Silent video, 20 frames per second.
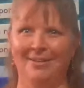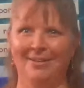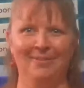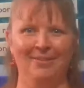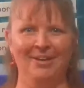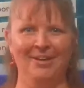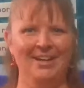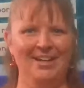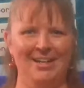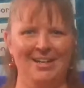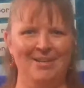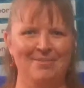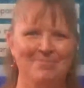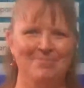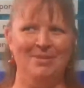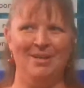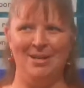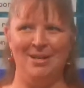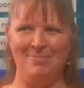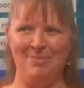I
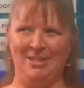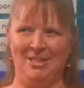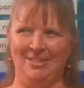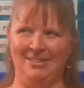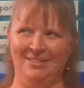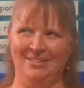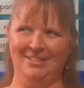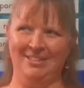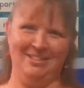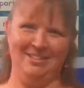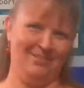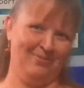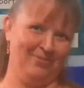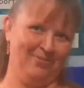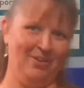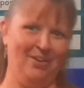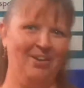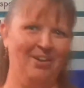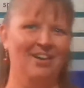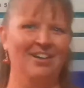am. I mean, it's
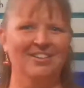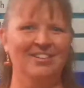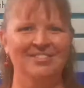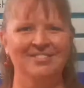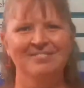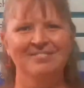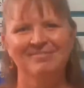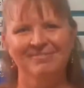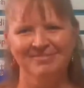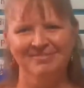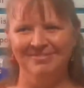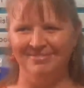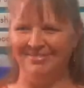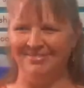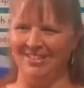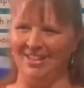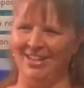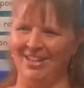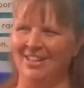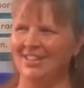fall.
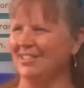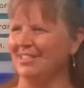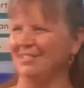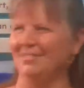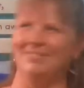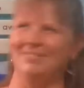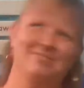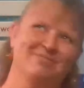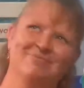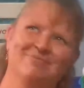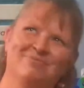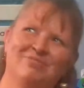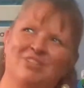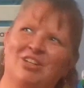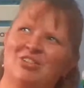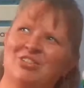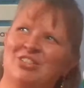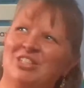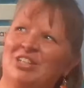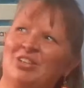
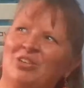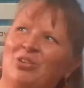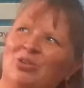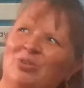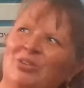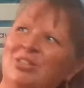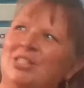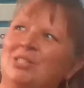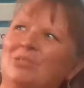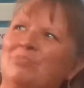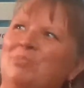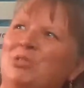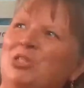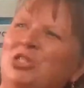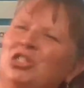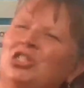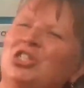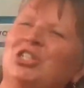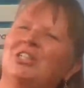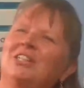There's a crisp
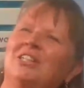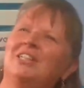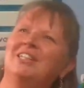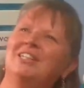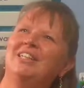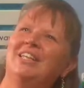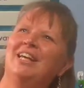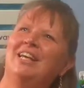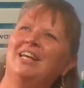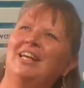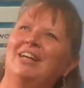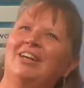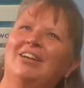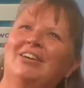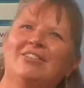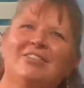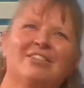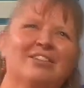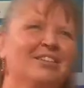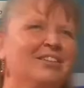chill in the air.
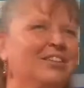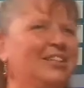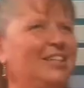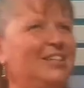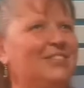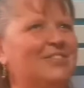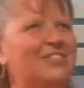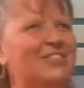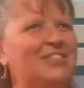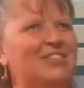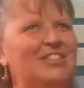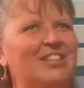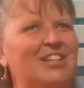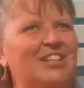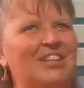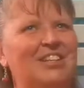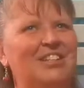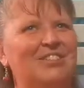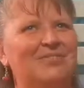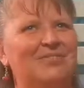The leaves are
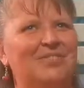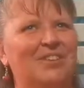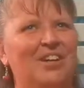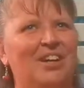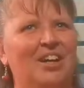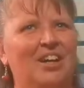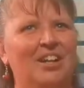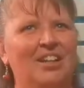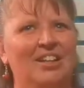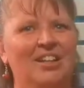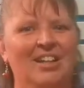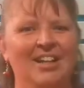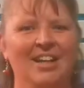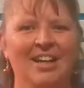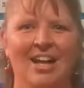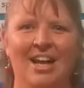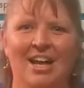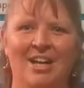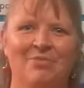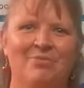starting to fall.
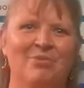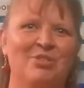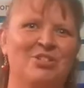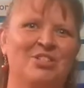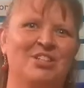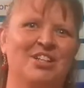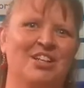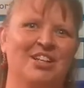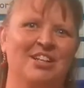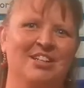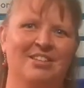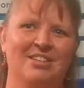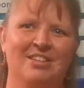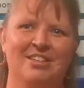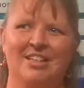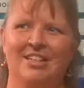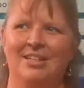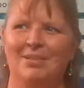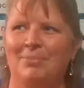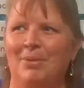And we're starting to
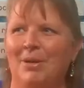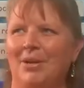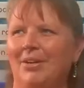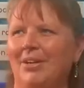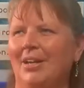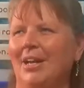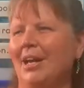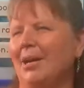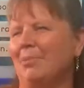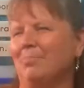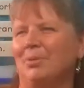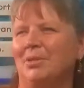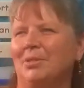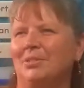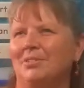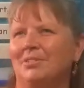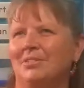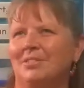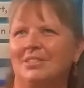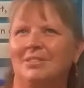think about
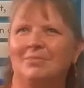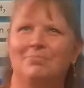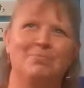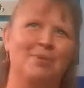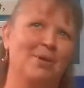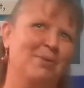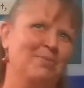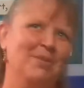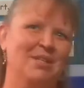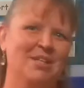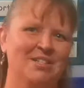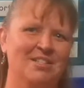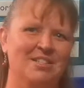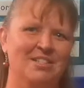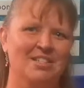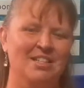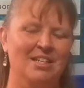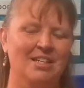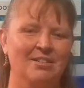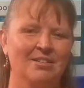apples and pumpkins.
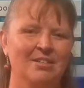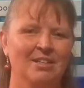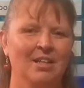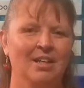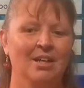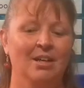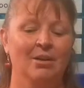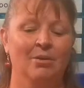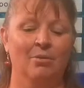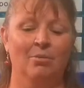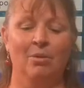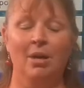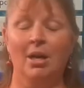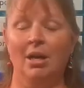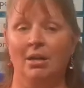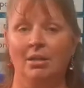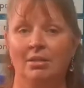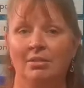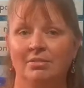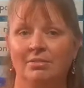And,
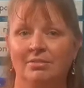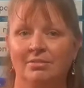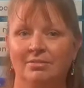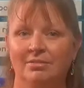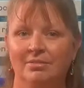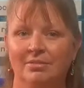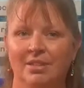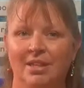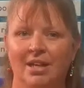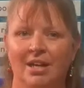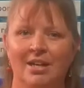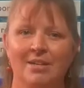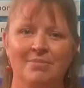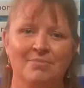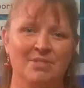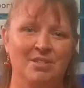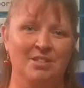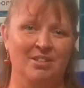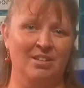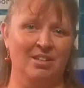well, I'm
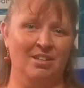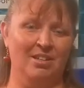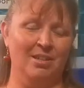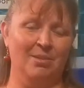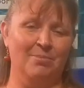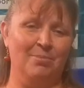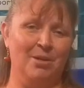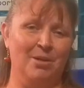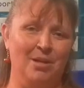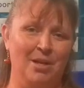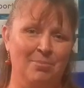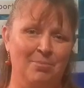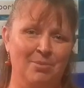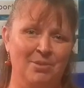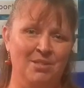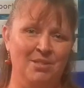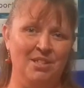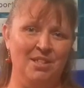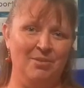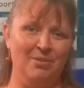starting to think about apples
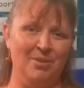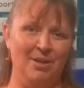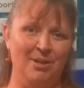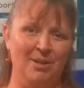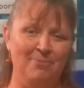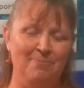anyway.